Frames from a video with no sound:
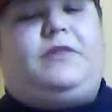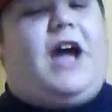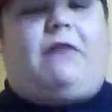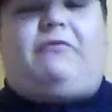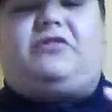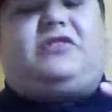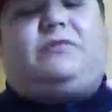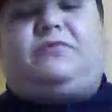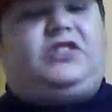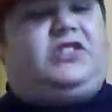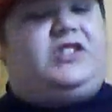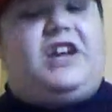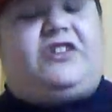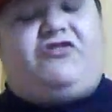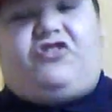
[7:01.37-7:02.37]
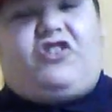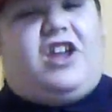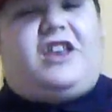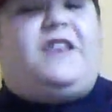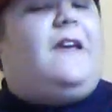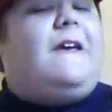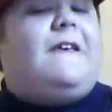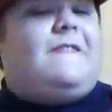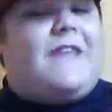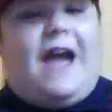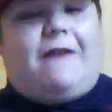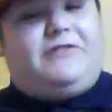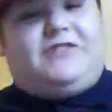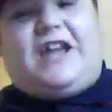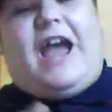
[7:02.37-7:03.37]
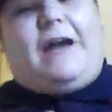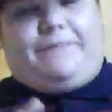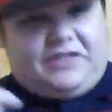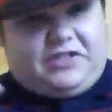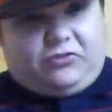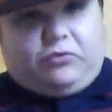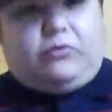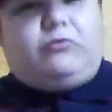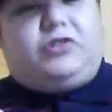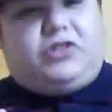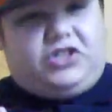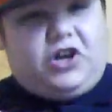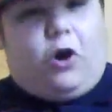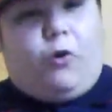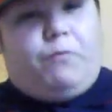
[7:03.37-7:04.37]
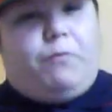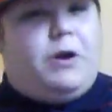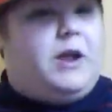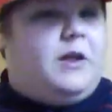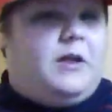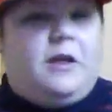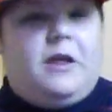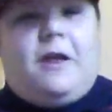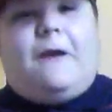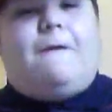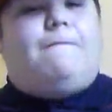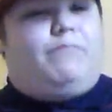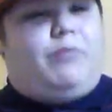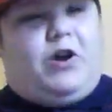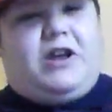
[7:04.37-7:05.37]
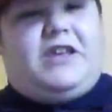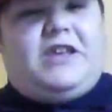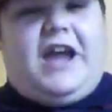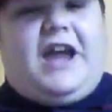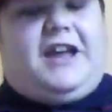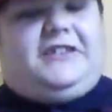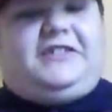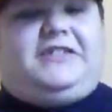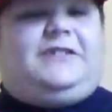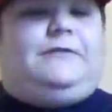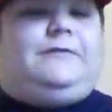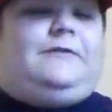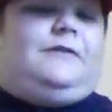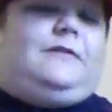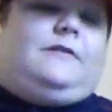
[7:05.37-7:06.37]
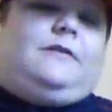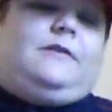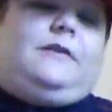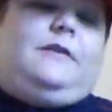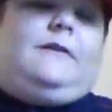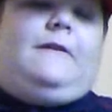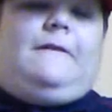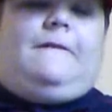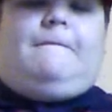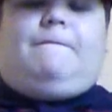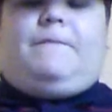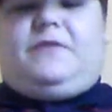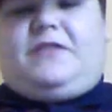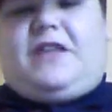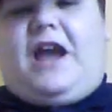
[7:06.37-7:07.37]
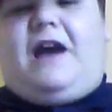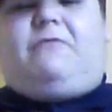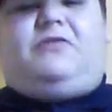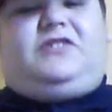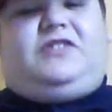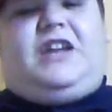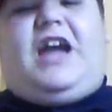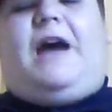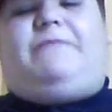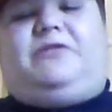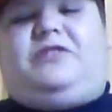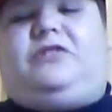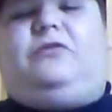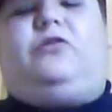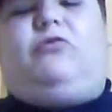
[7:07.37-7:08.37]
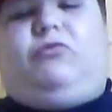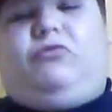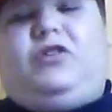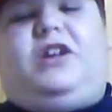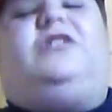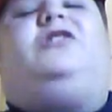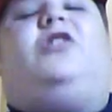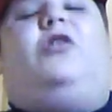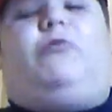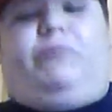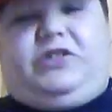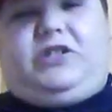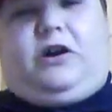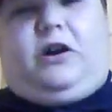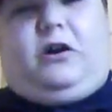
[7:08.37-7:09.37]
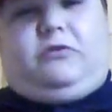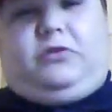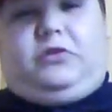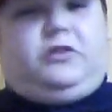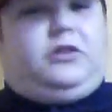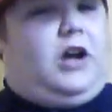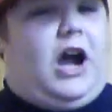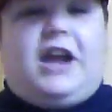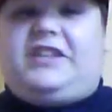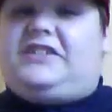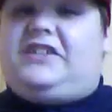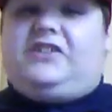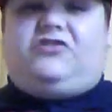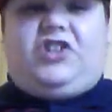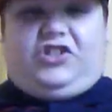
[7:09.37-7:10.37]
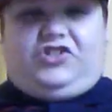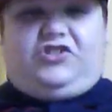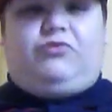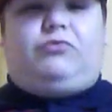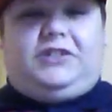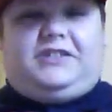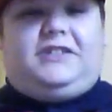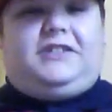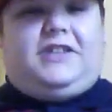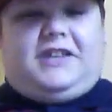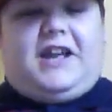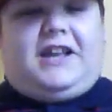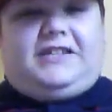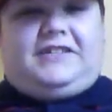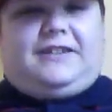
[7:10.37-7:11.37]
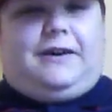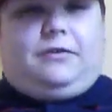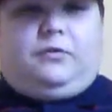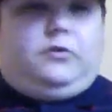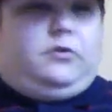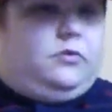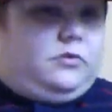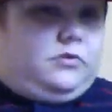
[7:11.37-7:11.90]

That was some sick shit. That was absolute dope. But yes, that was absolutely a dope song. I suggest you listen to that song.